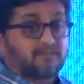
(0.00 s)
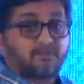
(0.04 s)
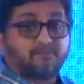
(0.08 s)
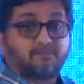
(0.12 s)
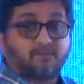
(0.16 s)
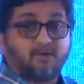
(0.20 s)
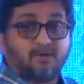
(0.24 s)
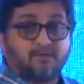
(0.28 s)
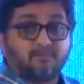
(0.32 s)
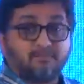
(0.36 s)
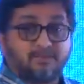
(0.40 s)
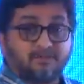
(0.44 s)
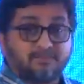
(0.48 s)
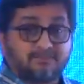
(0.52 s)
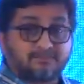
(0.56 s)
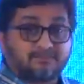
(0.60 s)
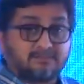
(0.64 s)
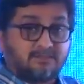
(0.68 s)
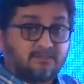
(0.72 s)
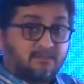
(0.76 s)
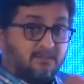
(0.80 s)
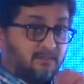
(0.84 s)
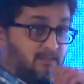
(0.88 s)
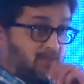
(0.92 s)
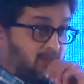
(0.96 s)
the appointments.
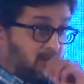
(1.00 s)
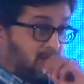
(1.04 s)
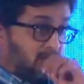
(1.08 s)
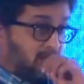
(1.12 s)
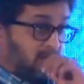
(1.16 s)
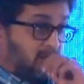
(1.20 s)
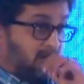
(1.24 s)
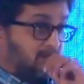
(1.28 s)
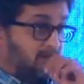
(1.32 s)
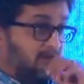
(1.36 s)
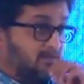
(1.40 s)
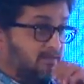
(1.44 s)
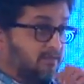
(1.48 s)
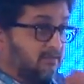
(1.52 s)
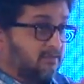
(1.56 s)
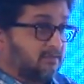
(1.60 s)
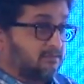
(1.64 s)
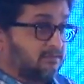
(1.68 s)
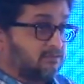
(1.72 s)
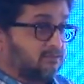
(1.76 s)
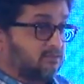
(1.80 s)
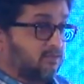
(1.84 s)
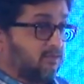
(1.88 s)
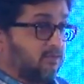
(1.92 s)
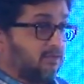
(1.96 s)

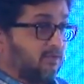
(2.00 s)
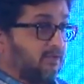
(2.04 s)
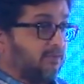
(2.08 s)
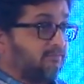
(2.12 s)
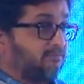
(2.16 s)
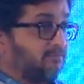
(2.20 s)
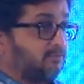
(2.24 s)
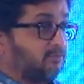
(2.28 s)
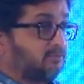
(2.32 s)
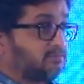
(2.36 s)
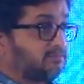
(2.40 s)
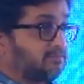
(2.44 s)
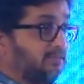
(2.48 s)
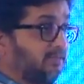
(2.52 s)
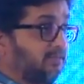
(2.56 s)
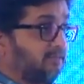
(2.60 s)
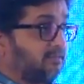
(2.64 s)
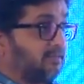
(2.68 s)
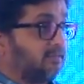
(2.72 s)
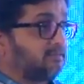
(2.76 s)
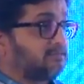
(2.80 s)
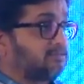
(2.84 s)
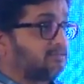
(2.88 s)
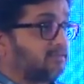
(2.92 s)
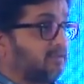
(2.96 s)
So if you see
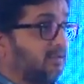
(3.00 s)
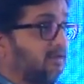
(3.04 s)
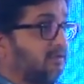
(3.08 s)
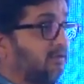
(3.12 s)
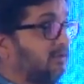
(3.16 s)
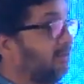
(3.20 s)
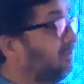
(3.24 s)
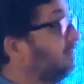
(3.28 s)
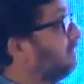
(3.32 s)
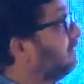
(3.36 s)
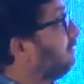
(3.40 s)
that still